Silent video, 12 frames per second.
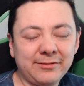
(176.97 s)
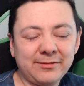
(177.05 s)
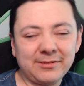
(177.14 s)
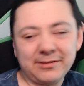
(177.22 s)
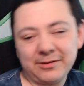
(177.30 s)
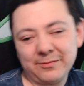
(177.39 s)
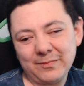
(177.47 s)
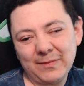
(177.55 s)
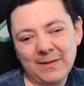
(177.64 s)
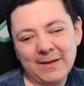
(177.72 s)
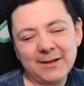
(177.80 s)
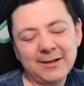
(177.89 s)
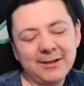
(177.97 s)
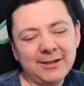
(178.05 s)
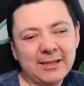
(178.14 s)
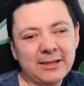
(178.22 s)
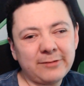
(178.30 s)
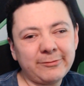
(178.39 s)
So,
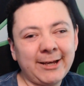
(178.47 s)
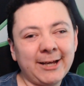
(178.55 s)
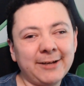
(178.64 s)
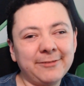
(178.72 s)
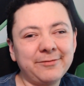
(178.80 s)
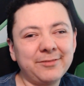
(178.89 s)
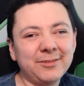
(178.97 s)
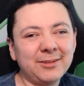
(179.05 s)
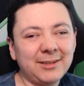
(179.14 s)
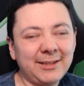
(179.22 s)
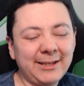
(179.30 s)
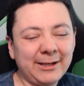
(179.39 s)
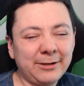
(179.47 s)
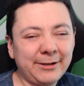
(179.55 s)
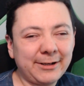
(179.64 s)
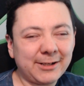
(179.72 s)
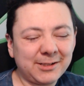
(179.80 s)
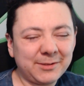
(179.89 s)
and then we have Leo
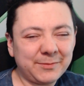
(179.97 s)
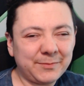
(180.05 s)
here